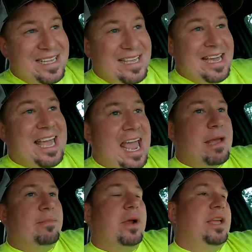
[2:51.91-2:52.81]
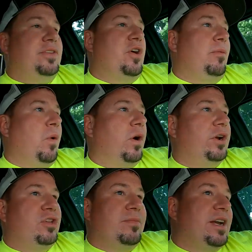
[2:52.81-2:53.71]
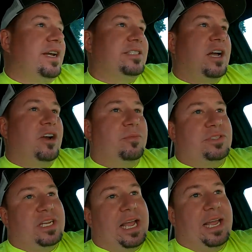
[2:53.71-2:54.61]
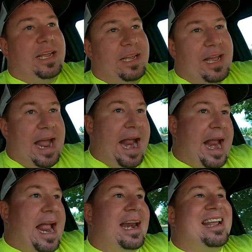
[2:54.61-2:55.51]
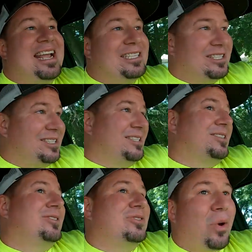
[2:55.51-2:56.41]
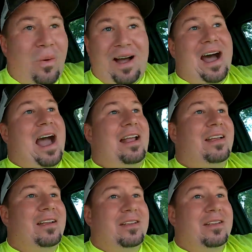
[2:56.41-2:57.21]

you can't breathe no more, humidity's 100%, and it's so hot,